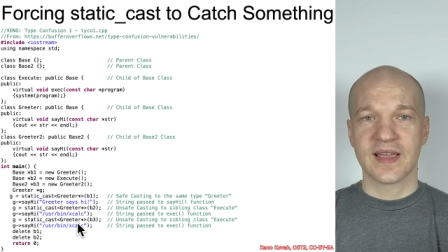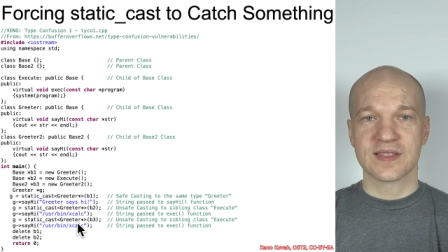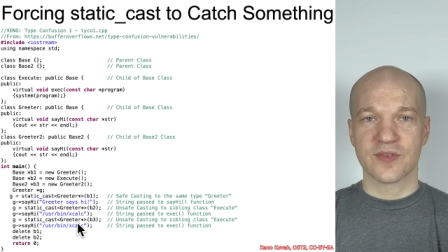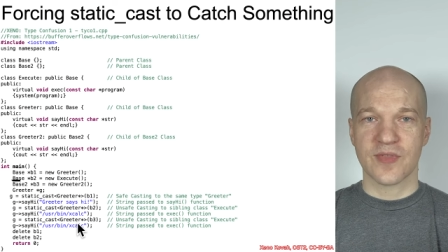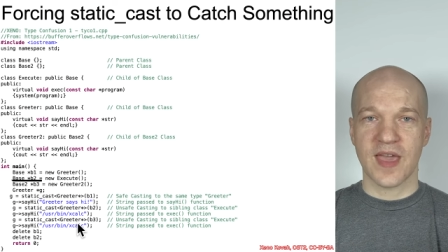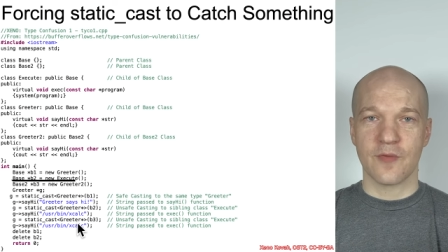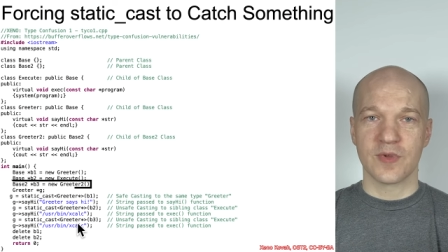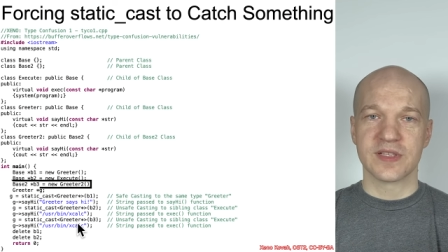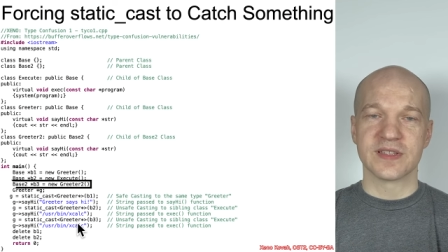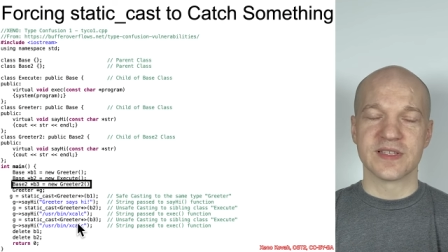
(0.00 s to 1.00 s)
And so that
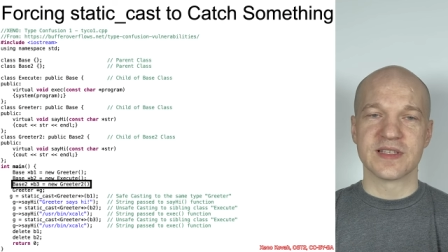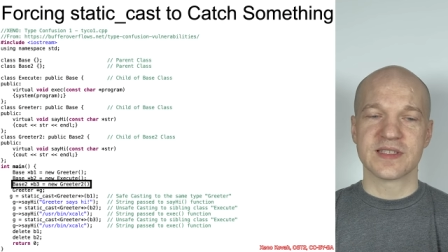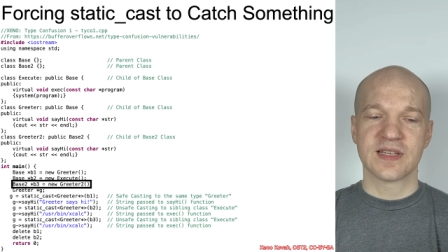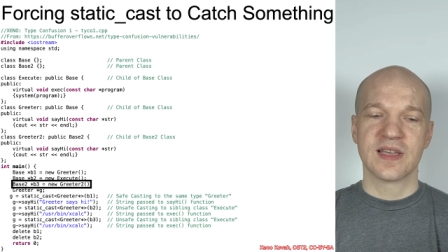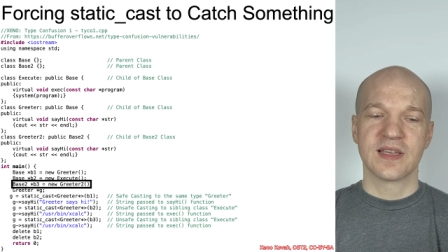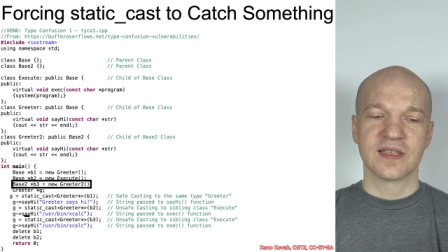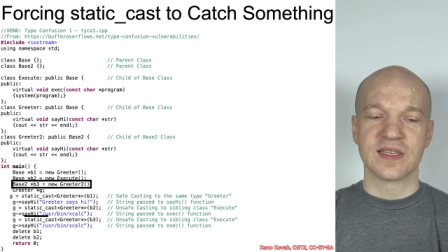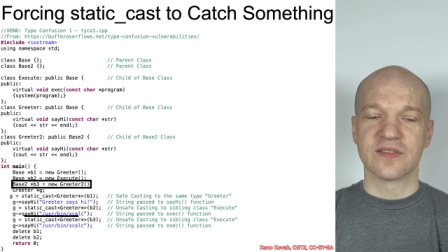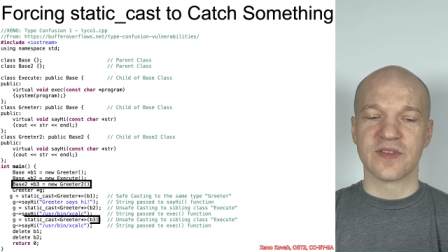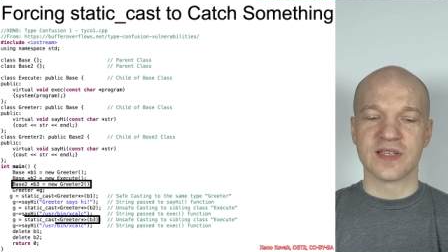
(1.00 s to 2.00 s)
will at least
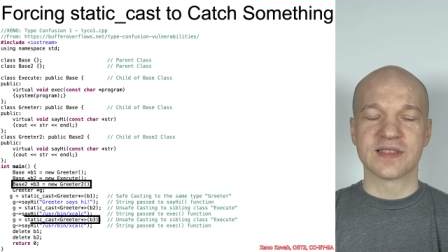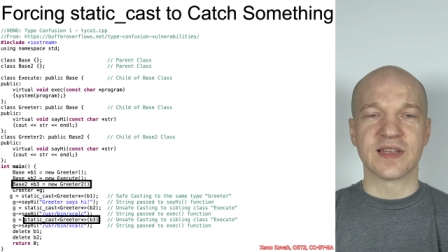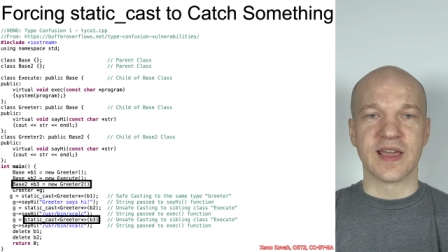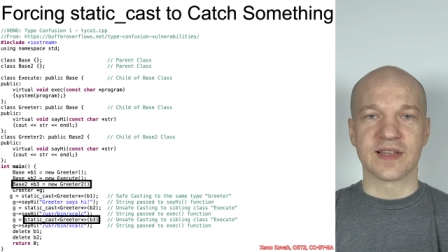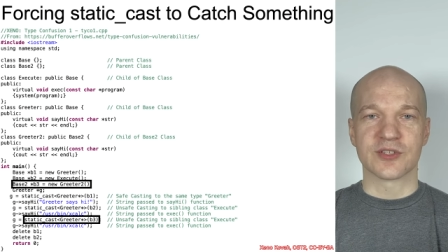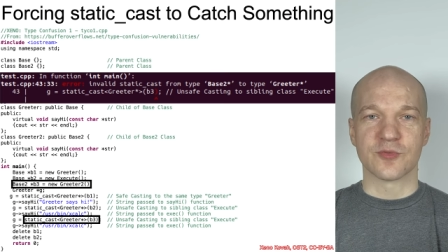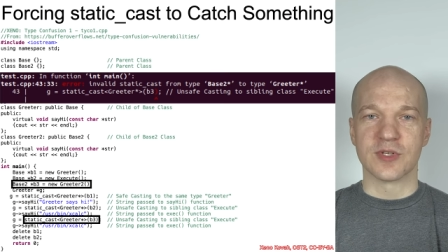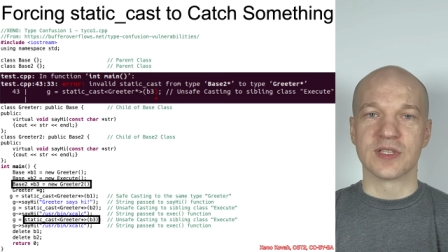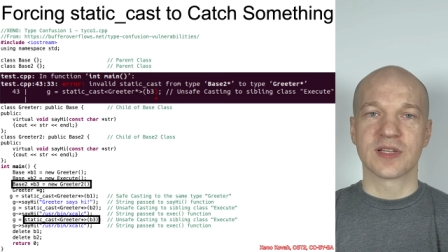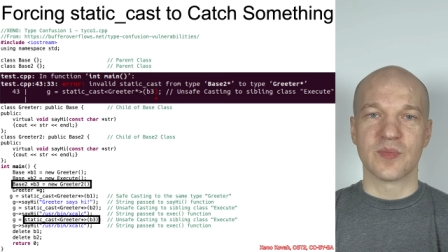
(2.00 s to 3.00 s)
give us an
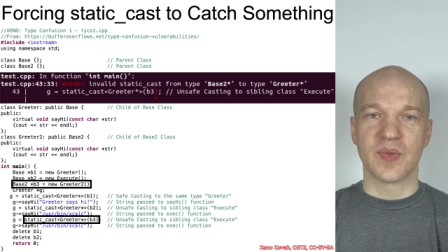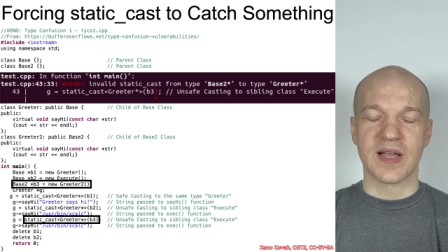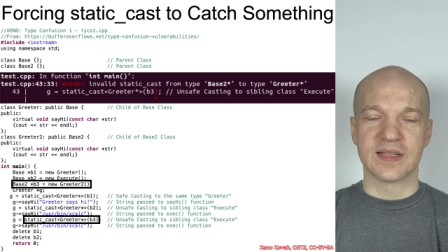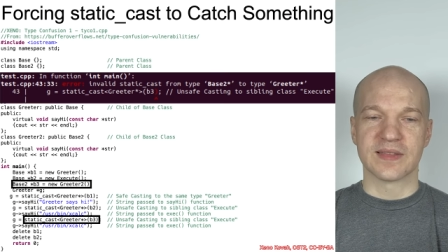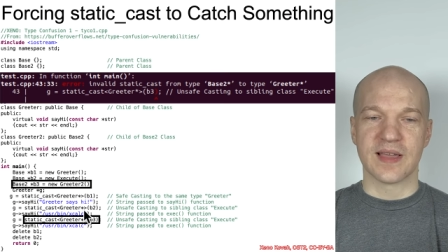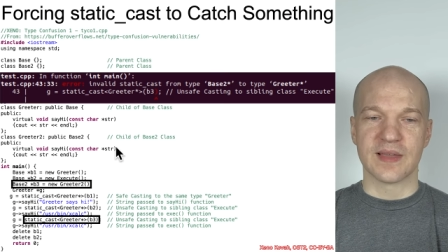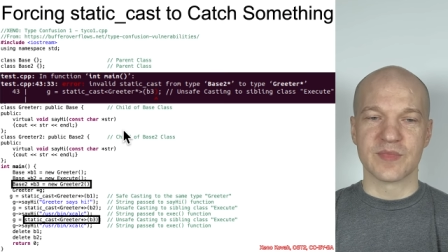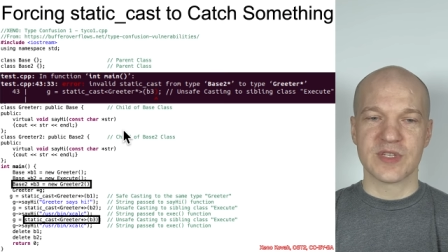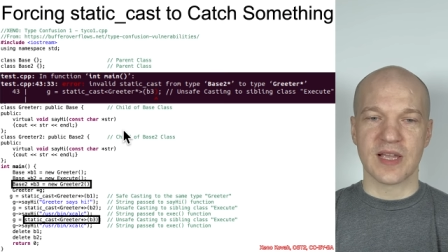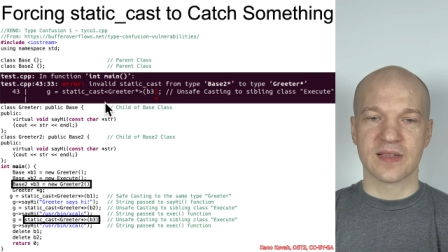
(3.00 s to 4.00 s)
actual compile
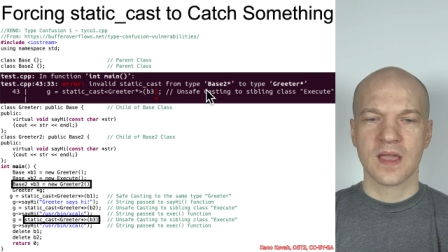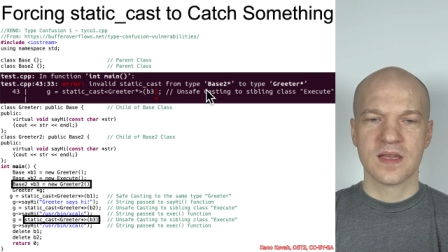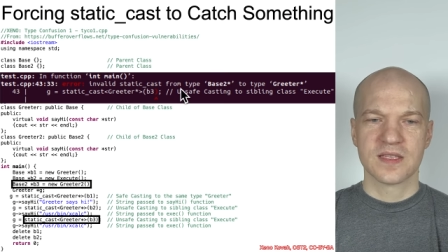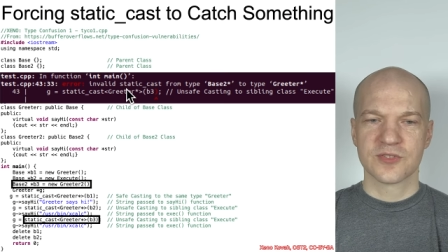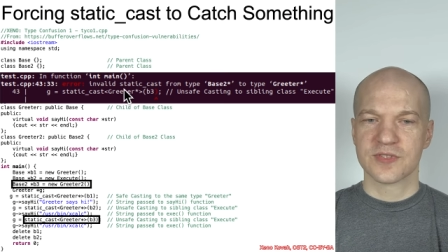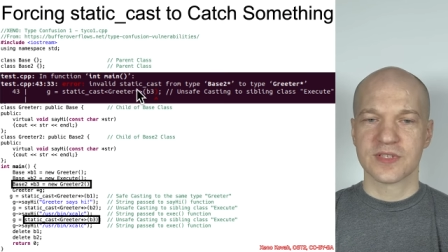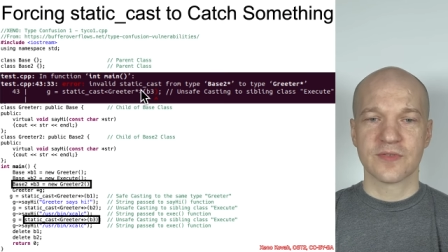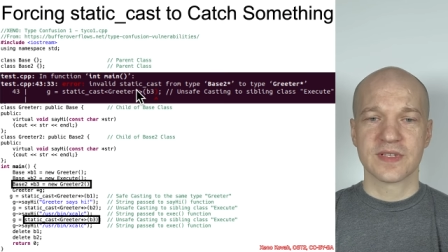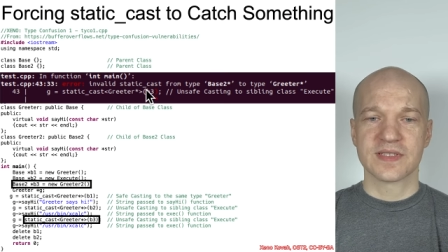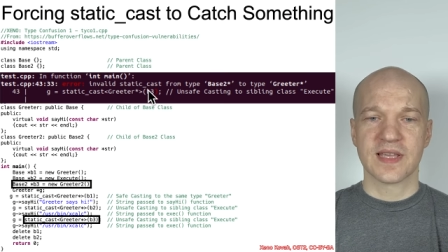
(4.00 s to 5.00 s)
time check. So it's
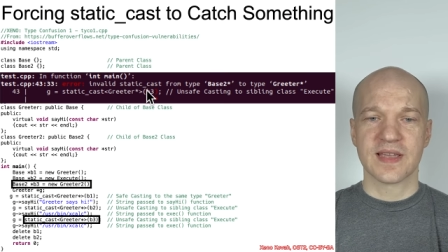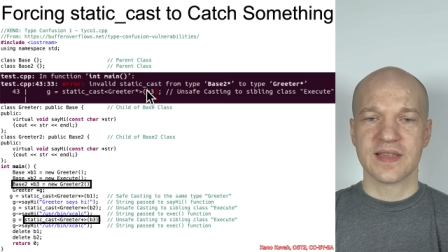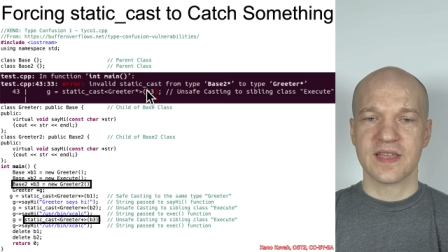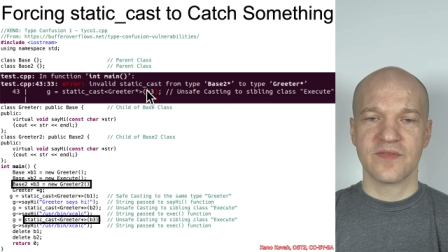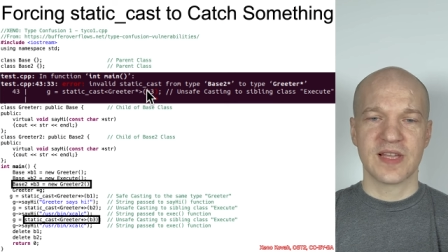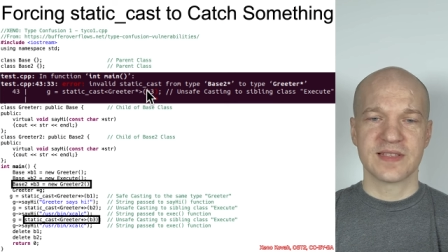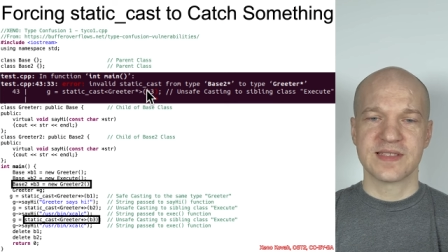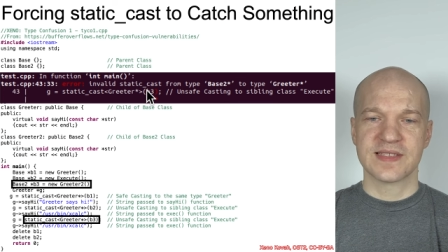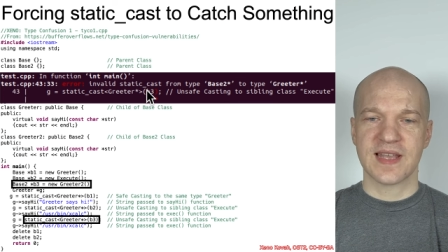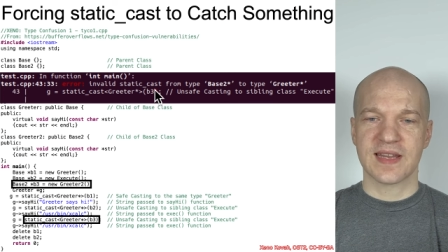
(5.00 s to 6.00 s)
going to say
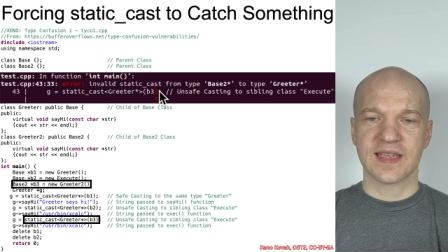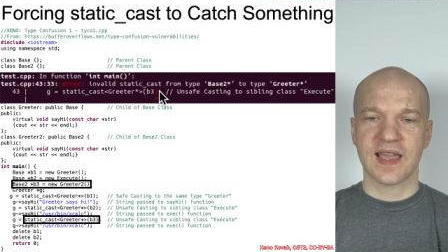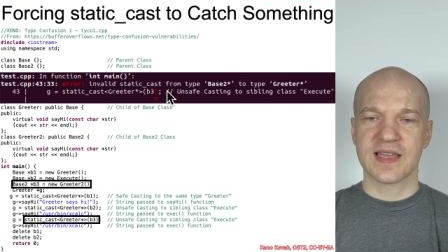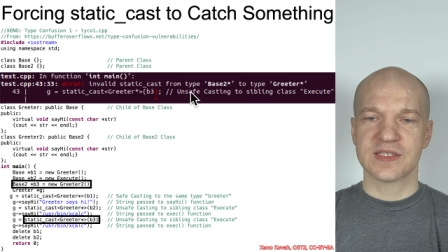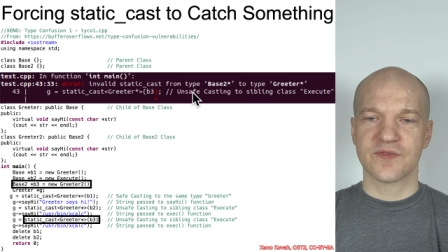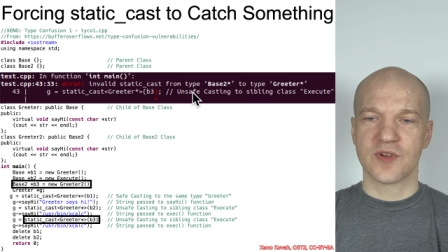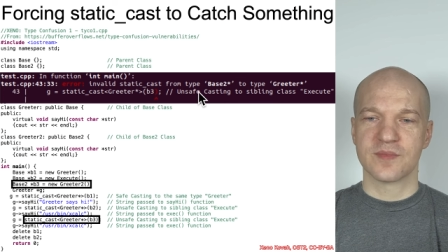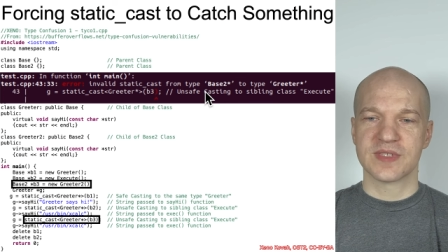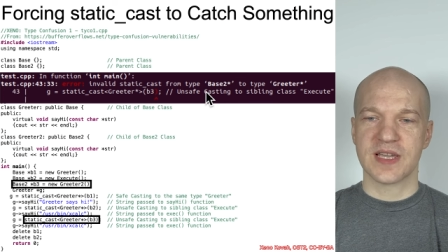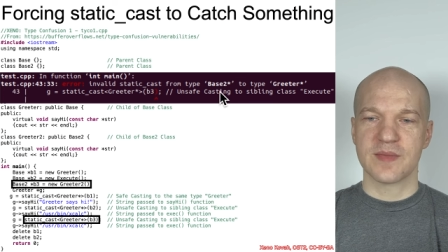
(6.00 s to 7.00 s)
invalid static cast
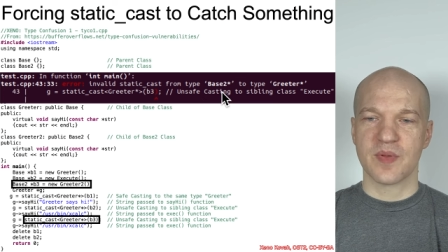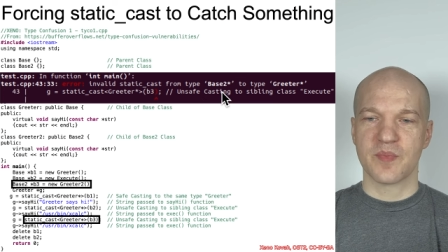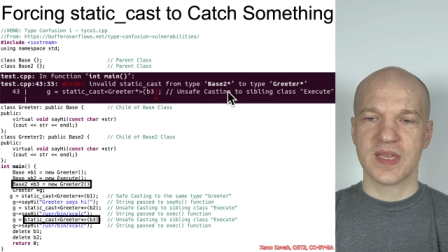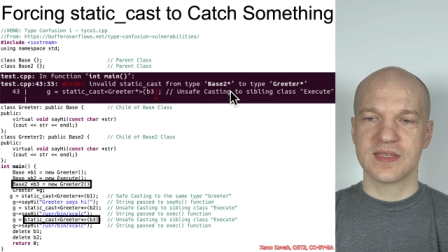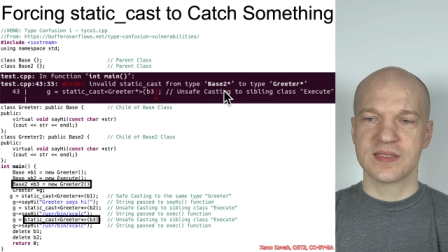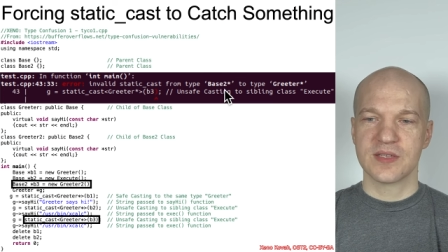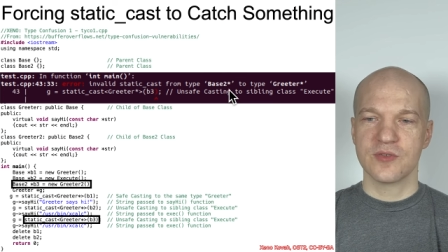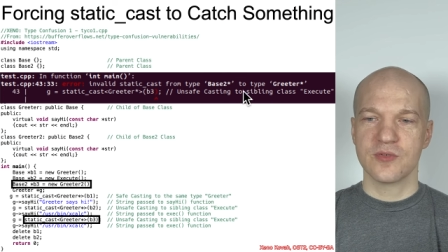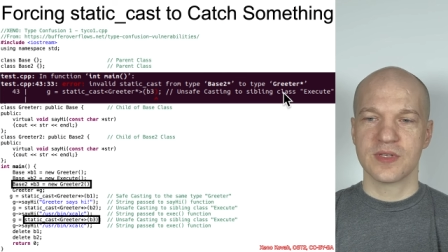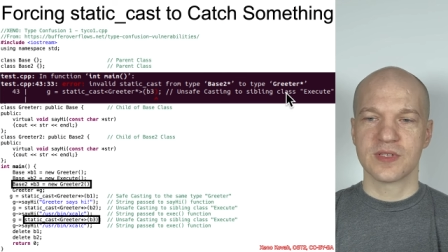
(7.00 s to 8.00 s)
from type
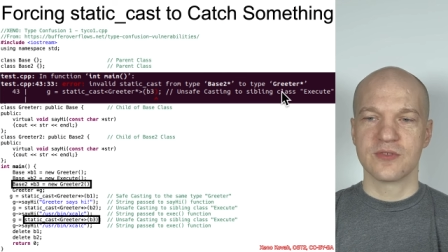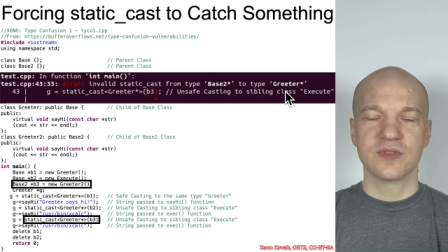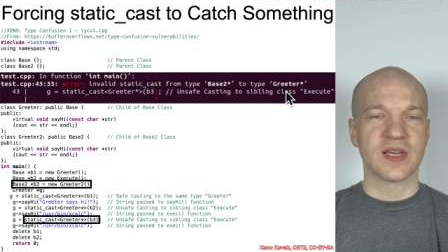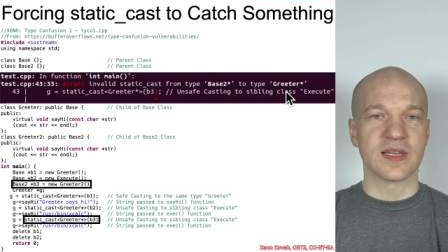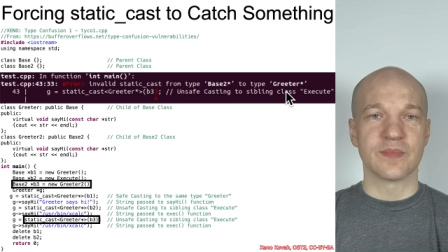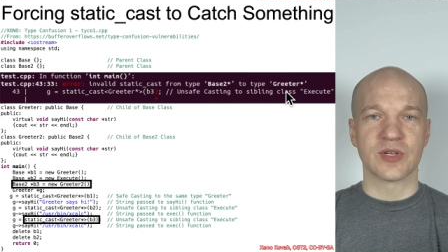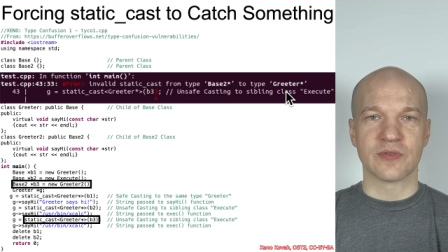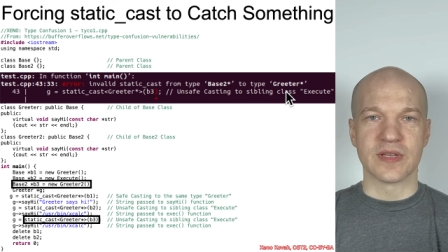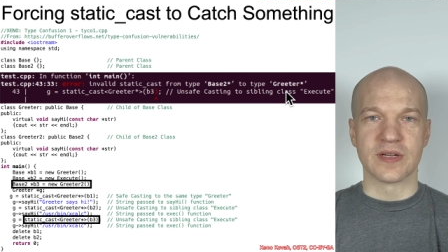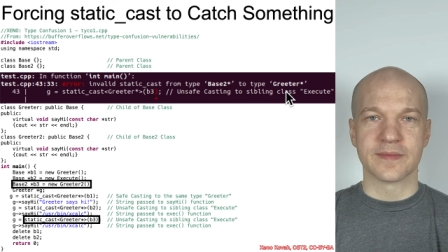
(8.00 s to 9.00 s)
base2 to type
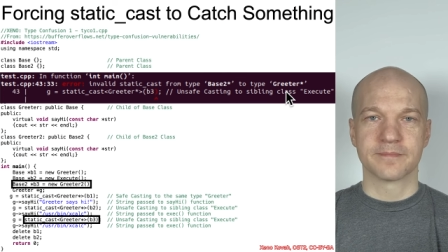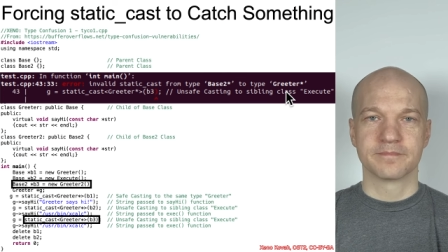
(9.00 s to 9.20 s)
greeter.